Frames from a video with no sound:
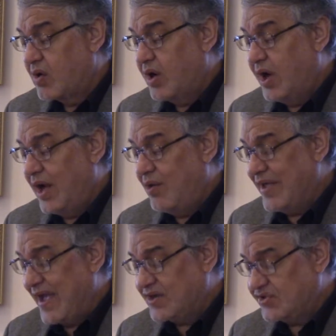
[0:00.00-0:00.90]
how I
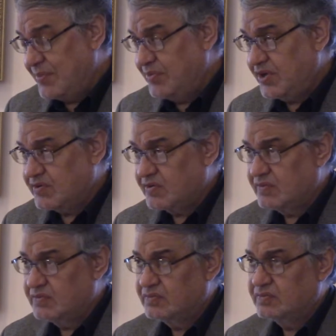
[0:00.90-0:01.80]
accept it,
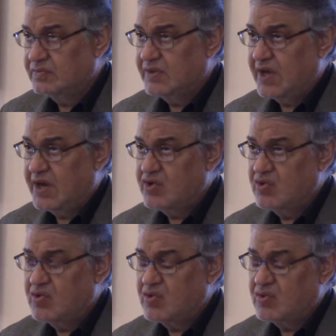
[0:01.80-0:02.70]
and
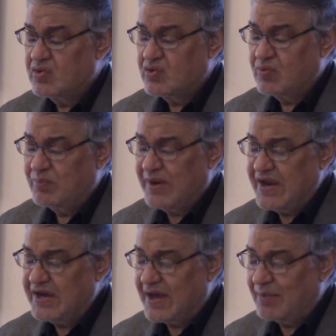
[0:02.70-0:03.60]
no
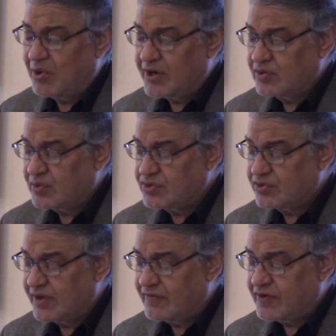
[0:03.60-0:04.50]
complain about it
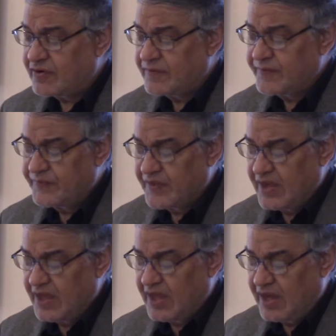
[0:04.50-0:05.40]
whatsoever,
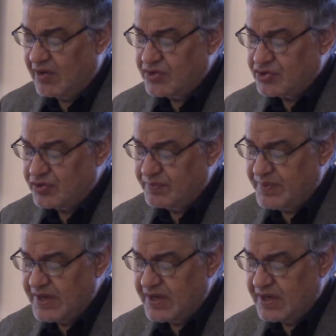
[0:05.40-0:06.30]
how I should
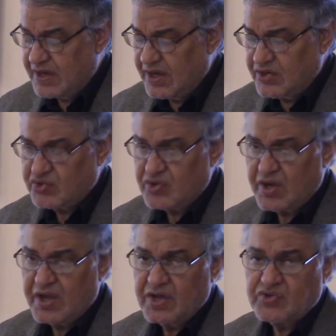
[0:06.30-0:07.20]
be extra,
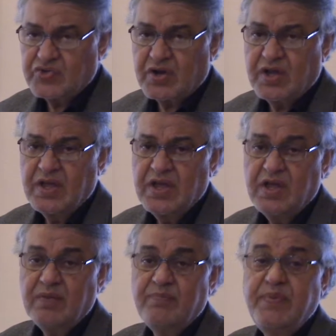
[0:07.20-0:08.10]
extra
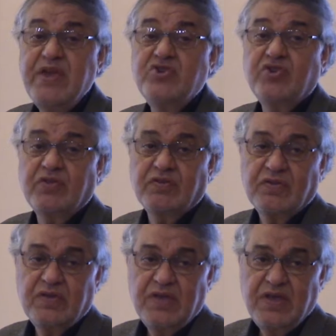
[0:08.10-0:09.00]
patient
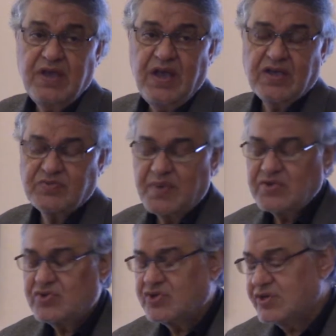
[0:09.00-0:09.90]
as
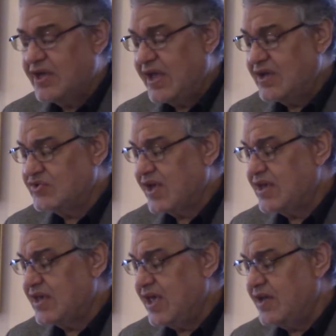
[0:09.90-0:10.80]
much as I
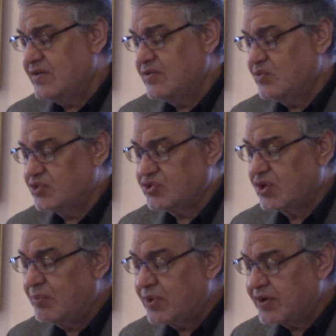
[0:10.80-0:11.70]
can
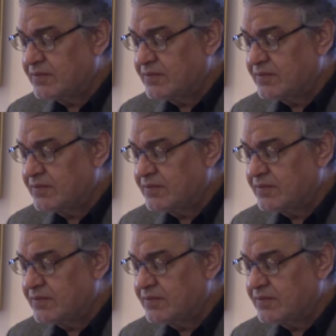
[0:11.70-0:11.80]
sabr,